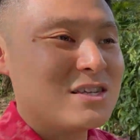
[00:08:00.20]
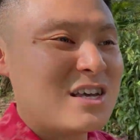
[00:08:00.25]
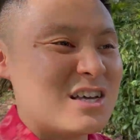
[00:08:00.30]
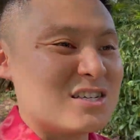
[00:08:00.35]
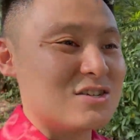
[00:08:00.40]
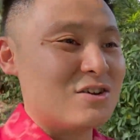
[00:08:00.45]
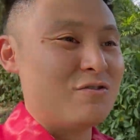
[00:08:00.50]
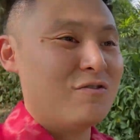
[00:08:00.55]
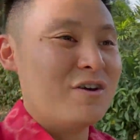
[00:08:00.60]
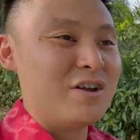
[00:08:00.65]

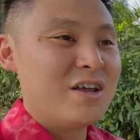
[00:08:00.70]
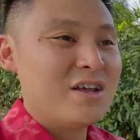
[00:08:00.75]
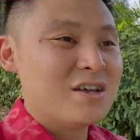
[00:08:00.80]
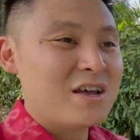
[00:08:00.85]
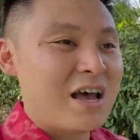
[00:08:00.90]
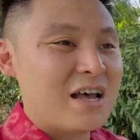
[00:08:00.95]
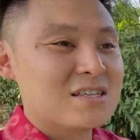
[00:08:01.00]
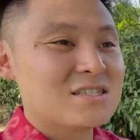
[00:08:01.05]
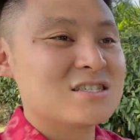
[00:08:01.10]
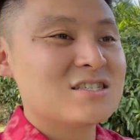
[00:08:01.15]
has already
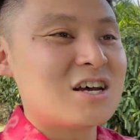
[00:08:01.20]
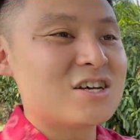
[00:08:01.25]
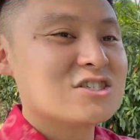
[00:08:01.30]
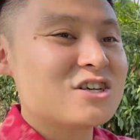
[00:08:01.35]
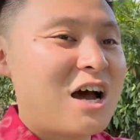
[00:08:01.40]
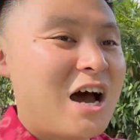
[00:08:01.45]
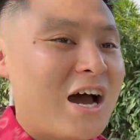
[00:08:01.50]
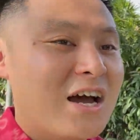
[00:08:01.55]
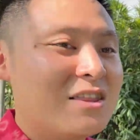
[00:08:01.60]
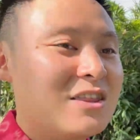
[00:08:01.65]
had such
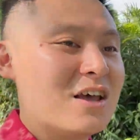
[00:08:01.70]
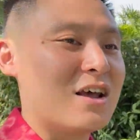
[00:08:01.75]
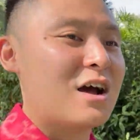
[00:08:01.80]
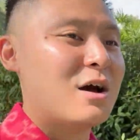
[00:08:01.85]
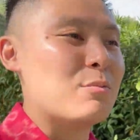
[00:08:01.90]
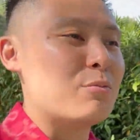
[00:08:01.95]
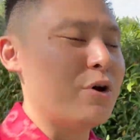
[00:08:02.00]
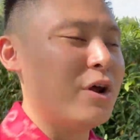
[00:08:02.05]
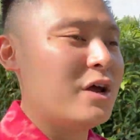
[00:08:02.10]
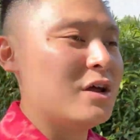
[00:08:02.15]
high
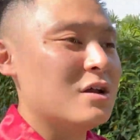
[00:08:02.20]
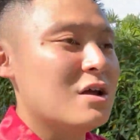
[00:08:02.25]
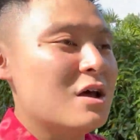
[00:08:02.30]
take-up rate